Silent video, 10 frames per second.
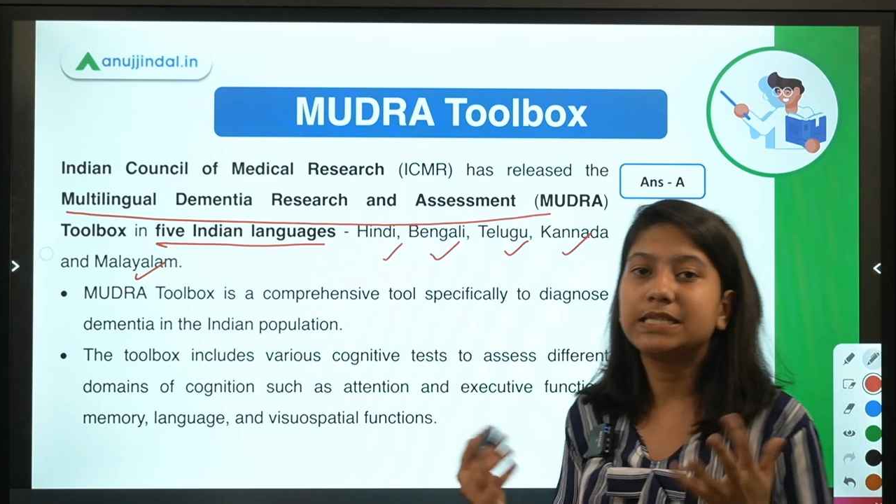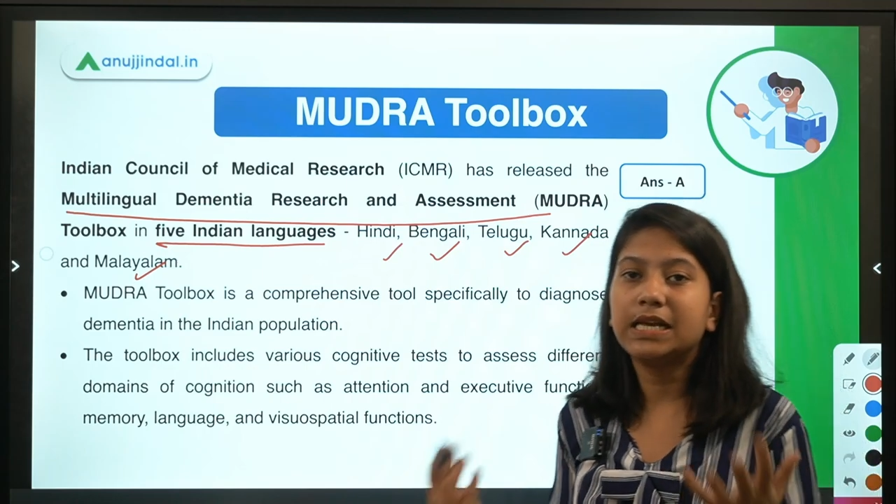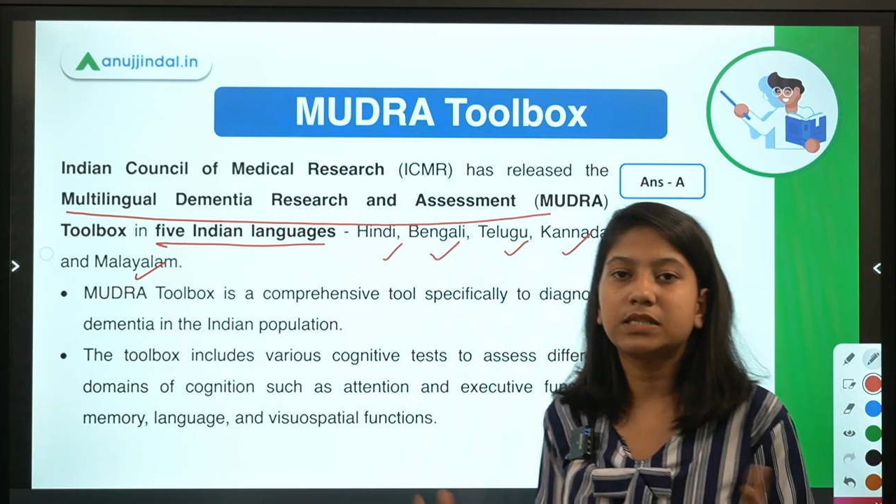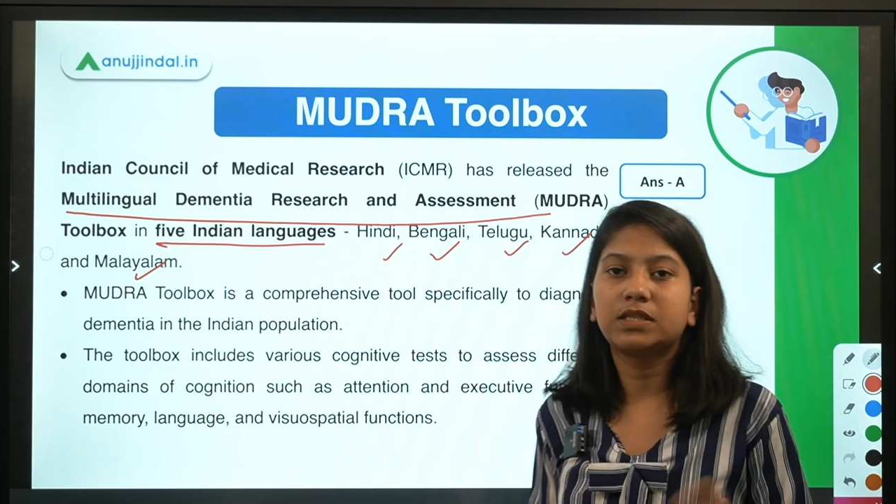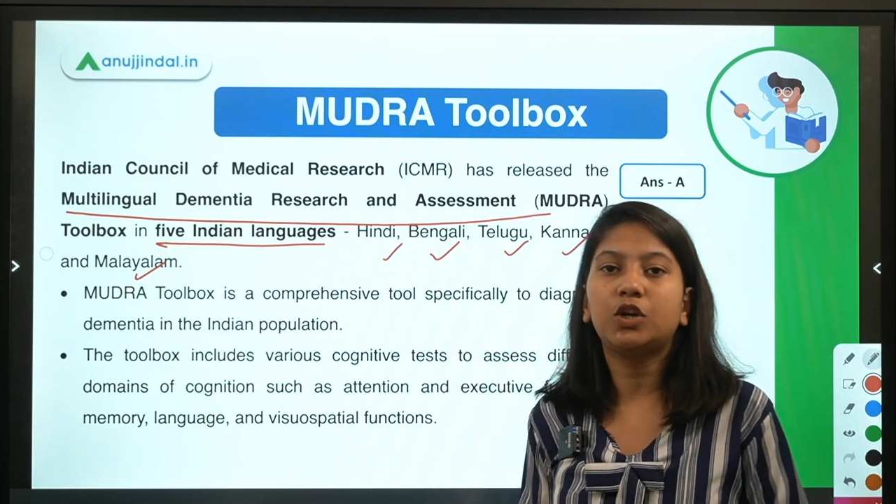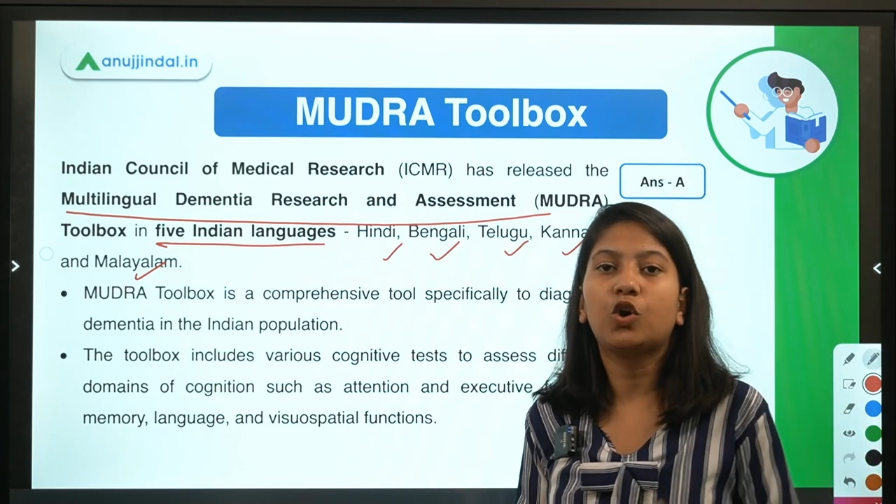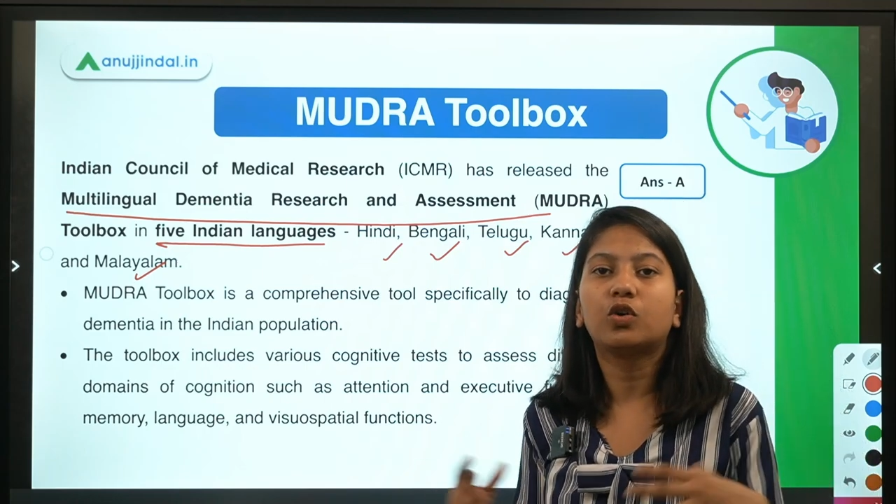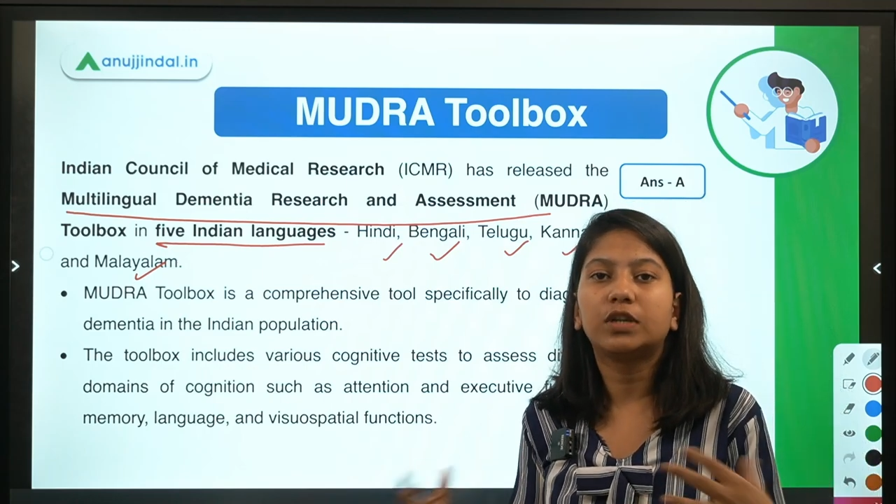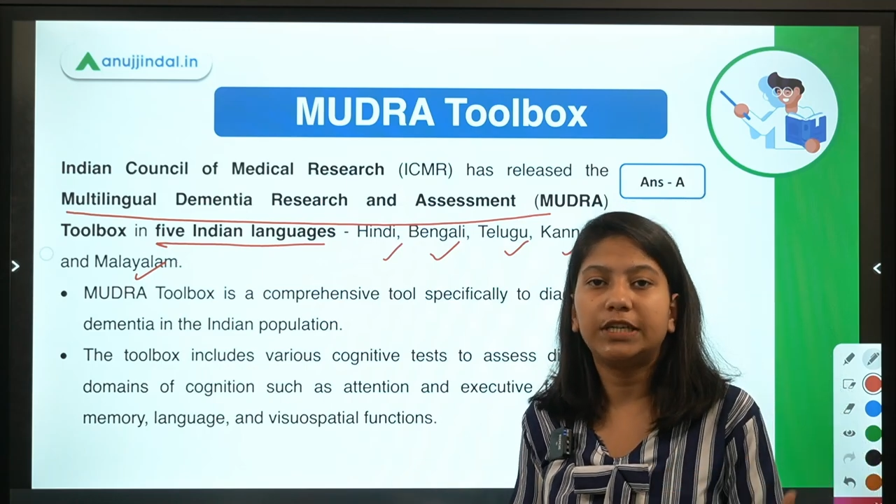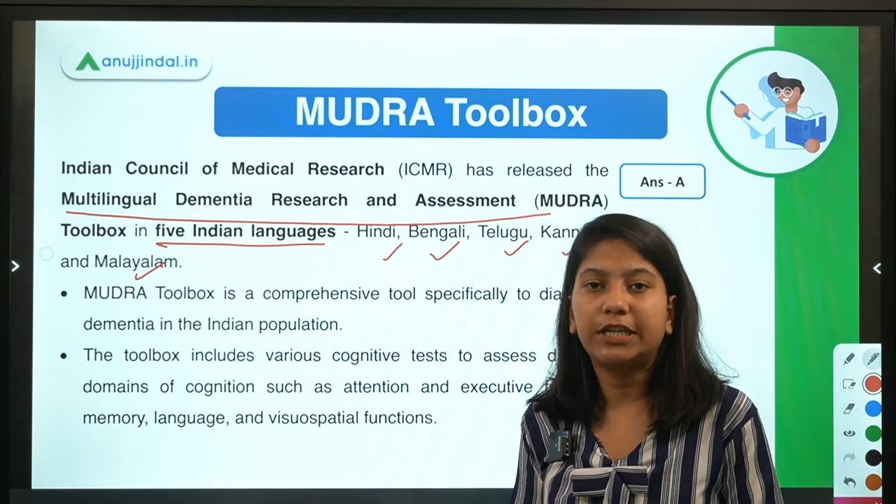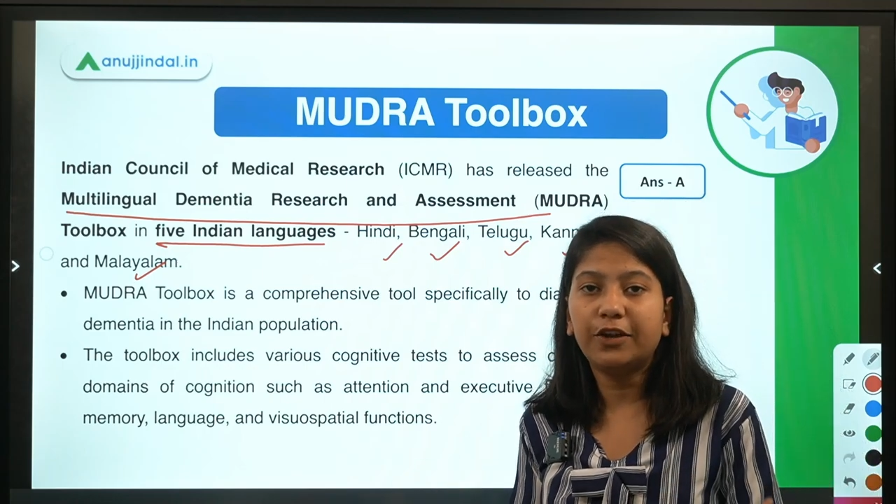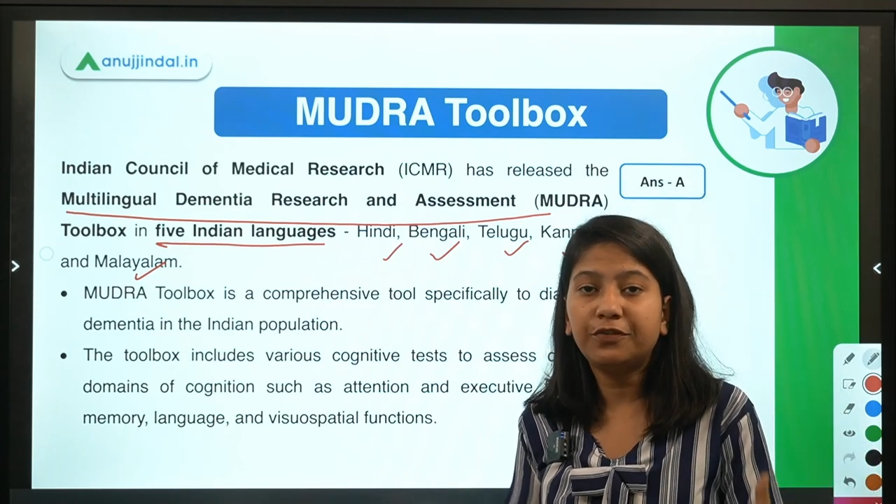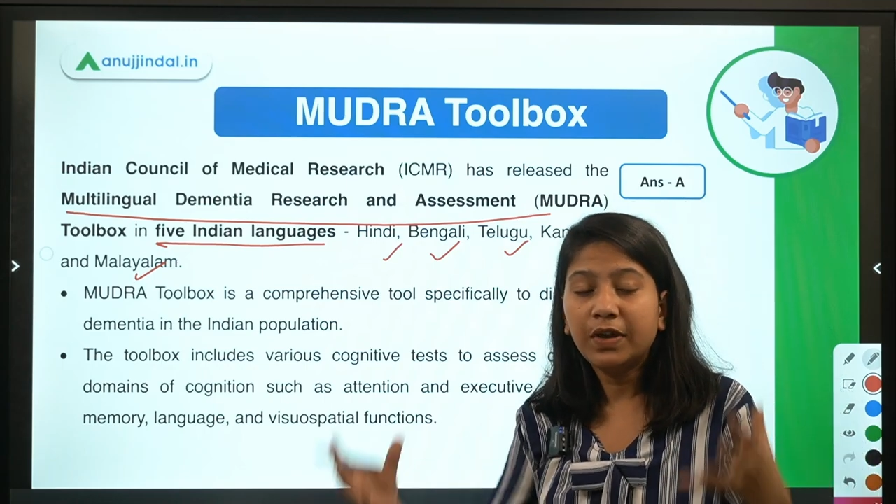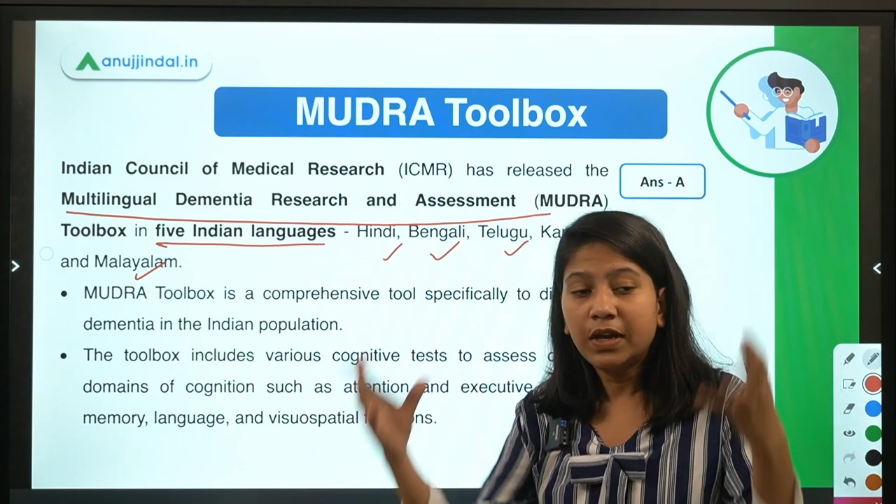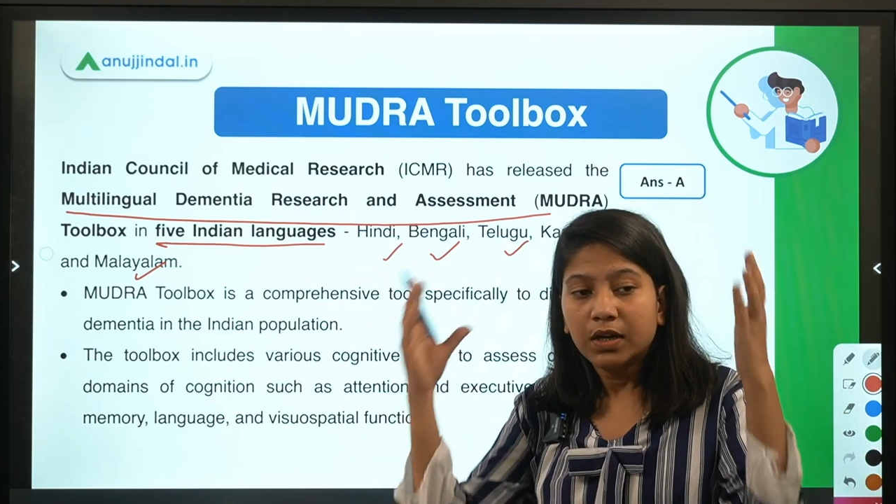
assess the cognitive